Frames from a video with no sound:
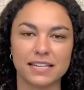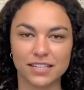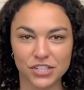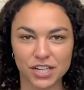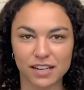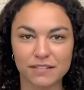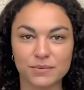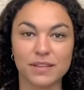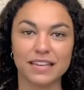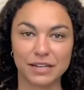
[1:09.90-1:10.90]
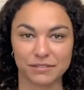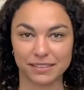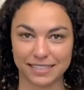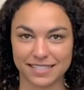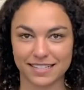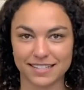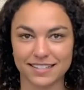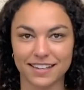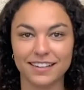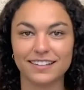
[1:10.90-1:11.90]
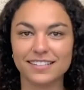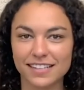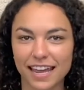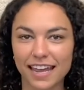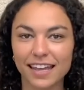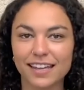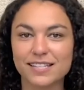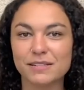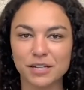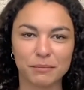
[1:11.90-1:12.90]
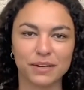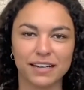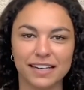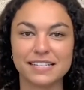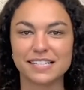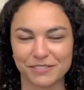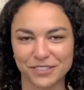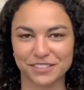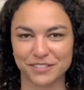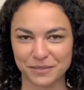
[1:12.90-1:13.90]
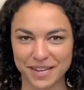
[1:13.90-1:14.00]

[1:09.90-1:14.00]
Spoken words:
initiatives within releases. Today, it's interpreted in several different